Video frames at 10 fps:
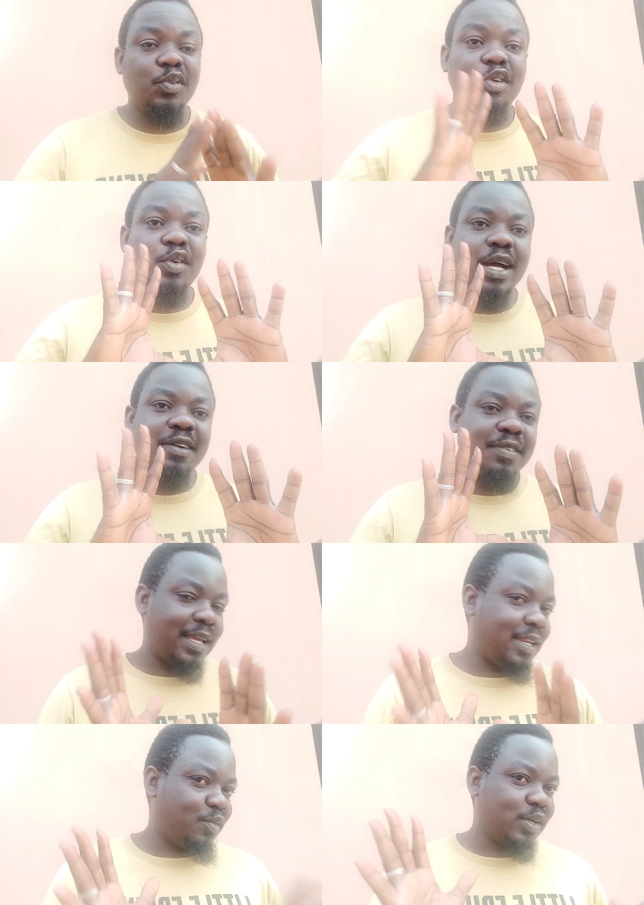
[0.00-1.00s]
We don't have
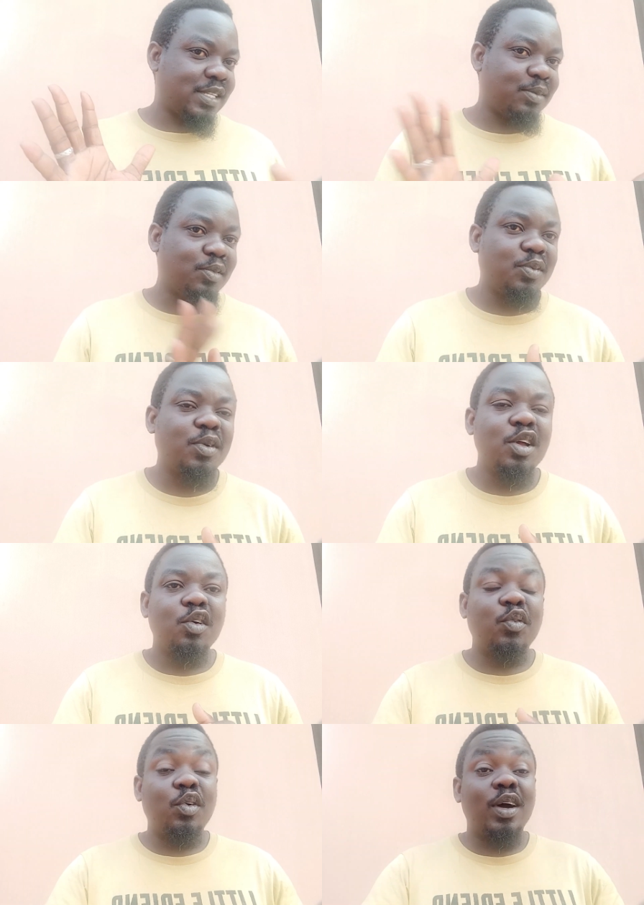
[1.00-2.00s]
any WhatsApp group.
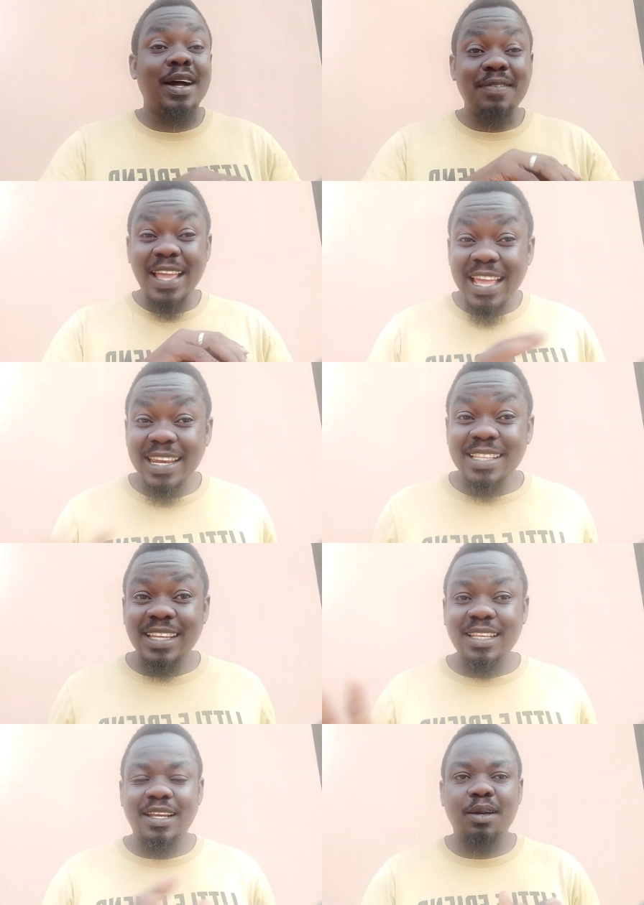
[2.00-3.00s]
We don't have any
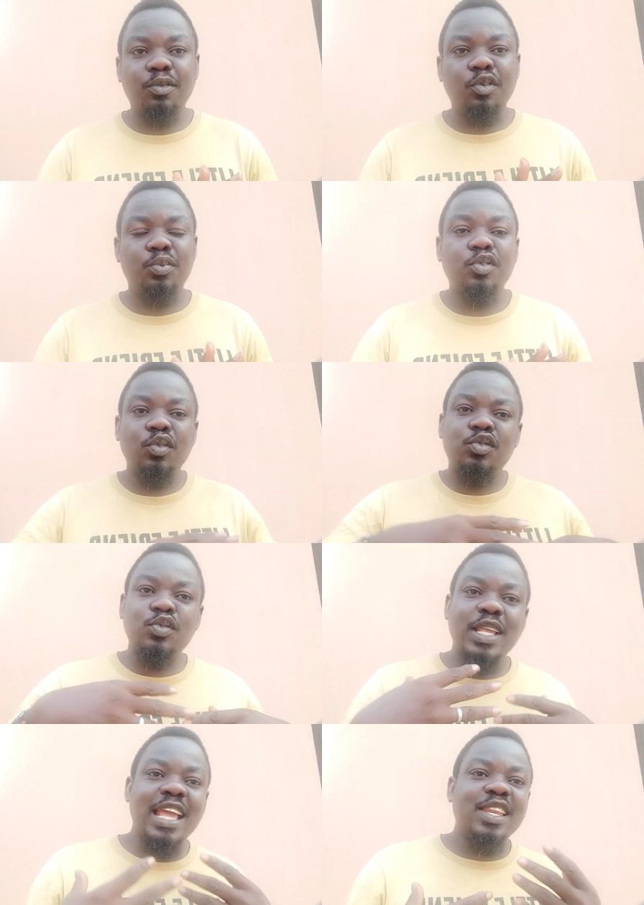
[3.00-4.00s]
Telegram group. So
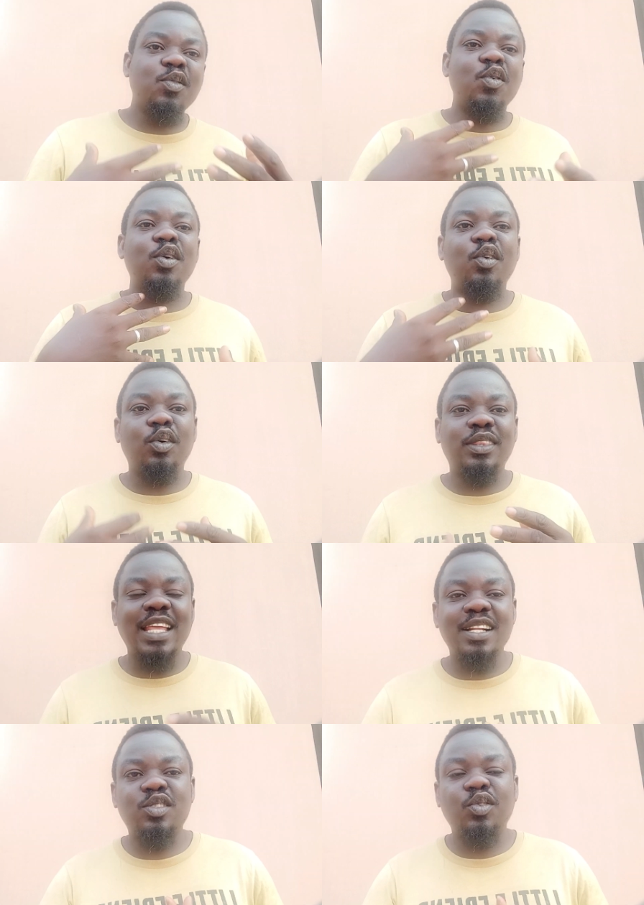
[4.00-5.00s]
should anyone
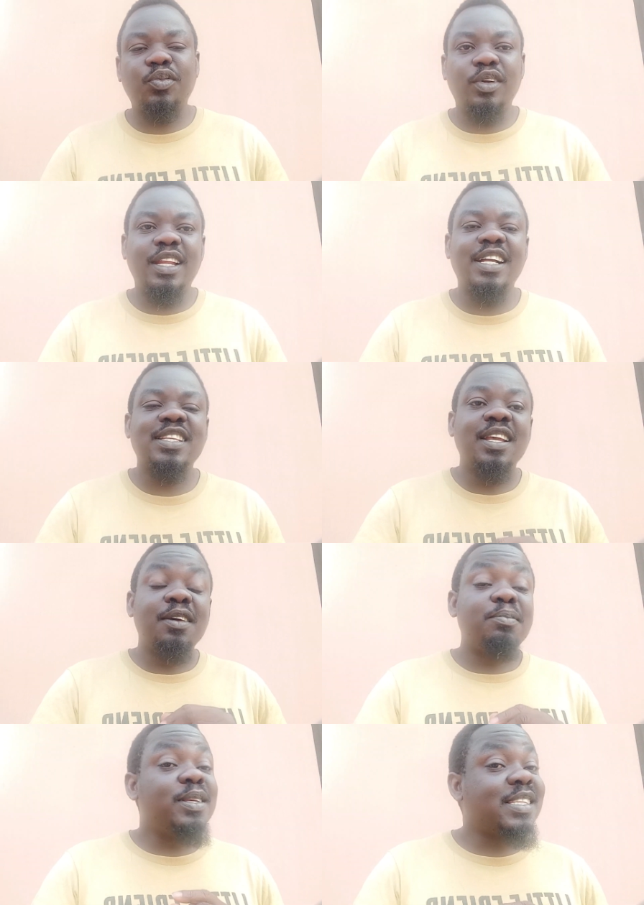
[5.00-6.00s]
contact you for that,
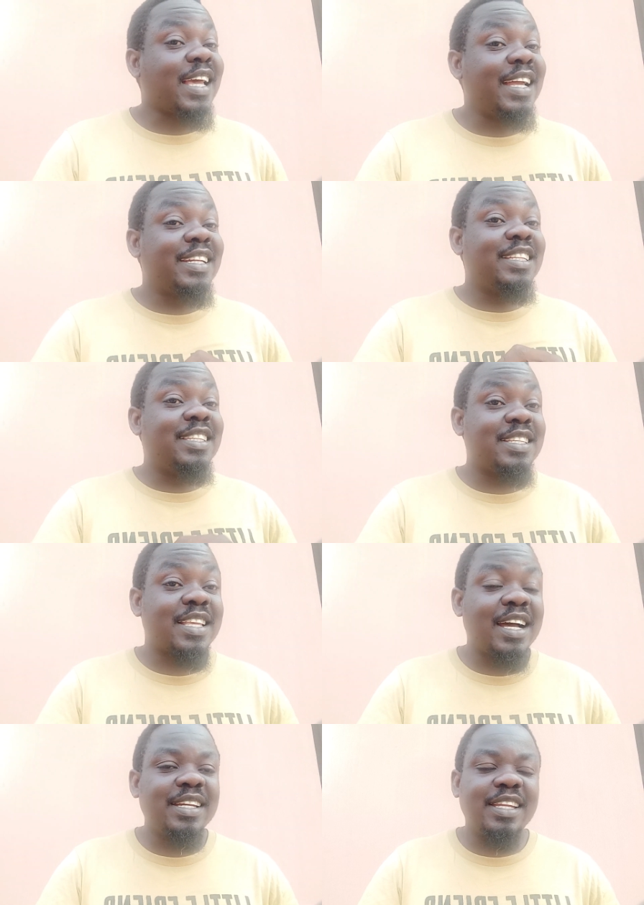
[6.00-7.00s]
please kindly
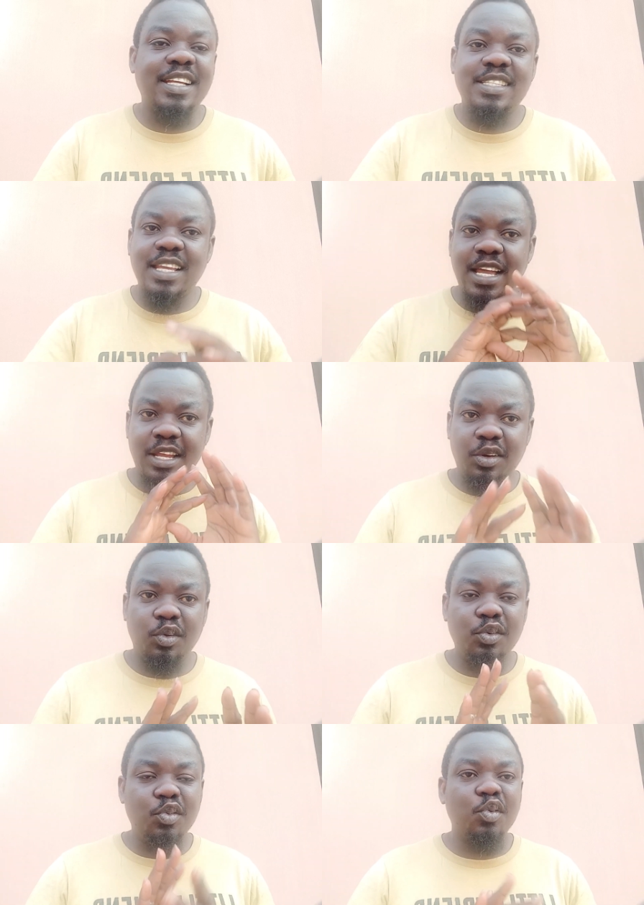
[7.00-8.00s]
discard that. I
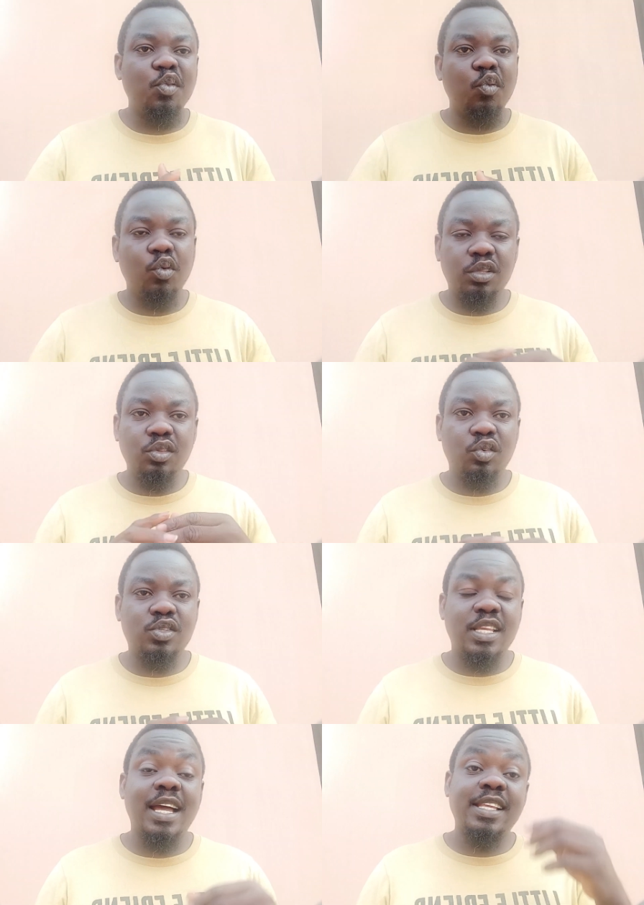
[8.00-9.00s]
don't know what
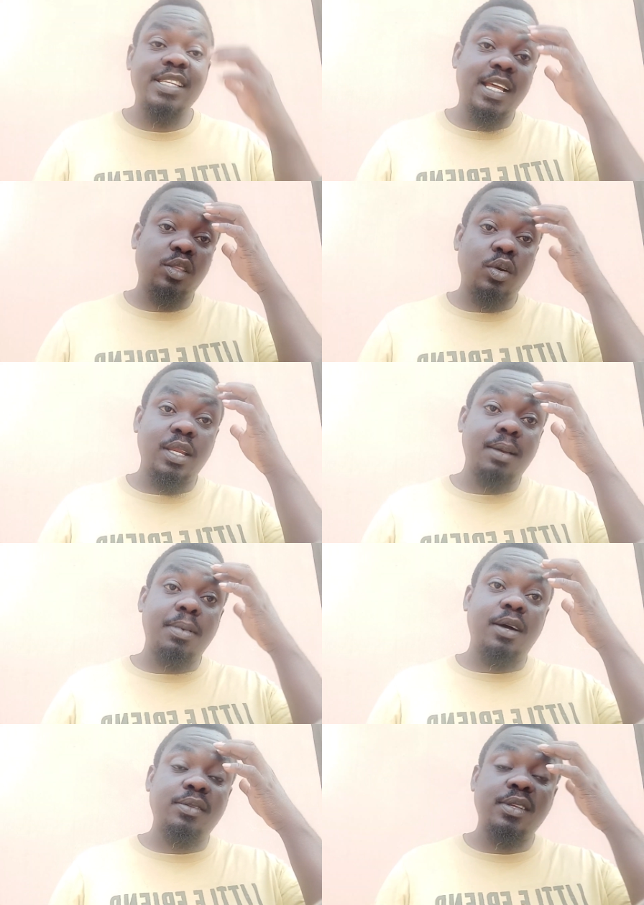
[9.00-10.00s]
those guys are talking
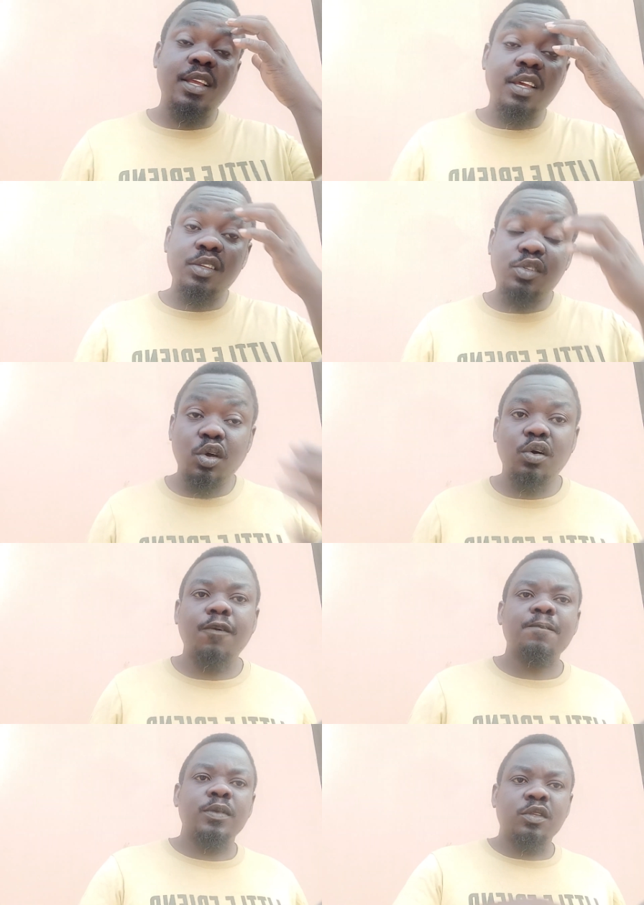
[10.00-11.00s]
about.
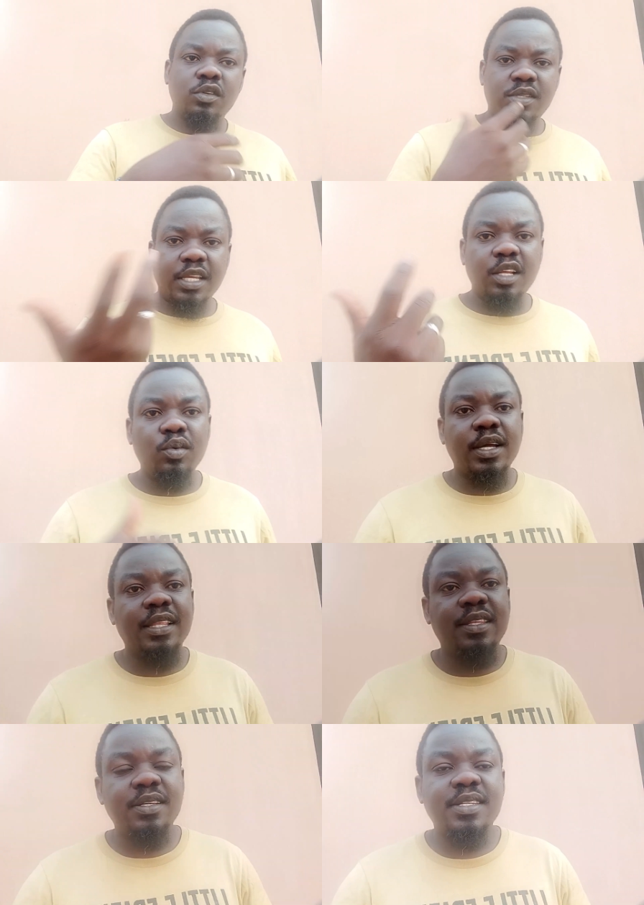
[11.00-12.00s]
So just take a look
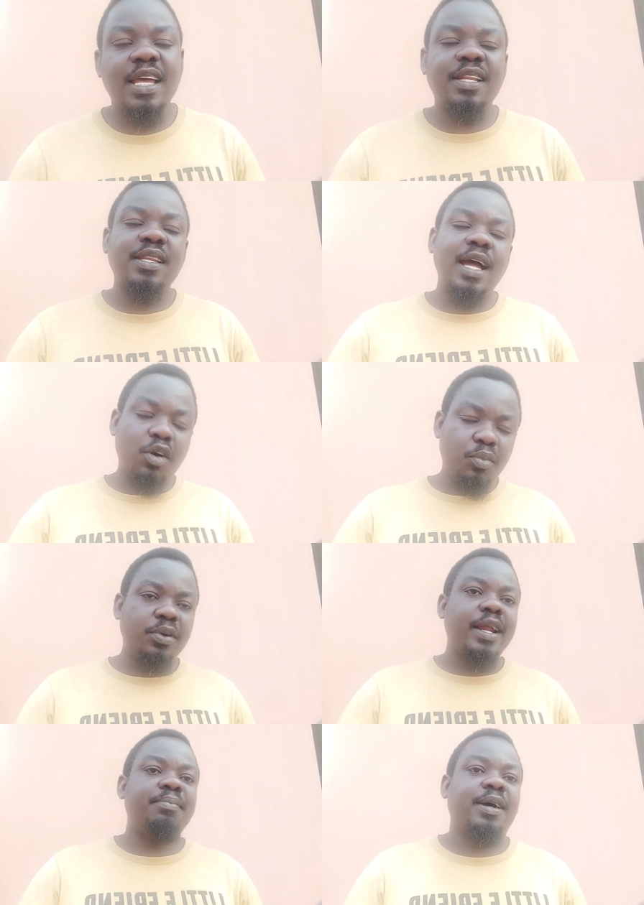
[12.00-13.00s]
at this and I'll be
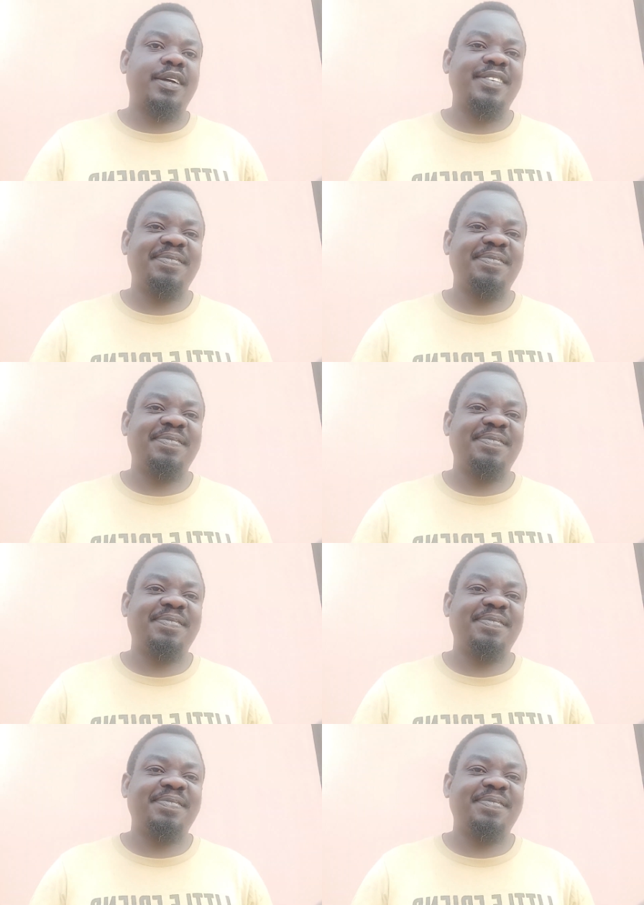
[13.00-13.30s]
right back.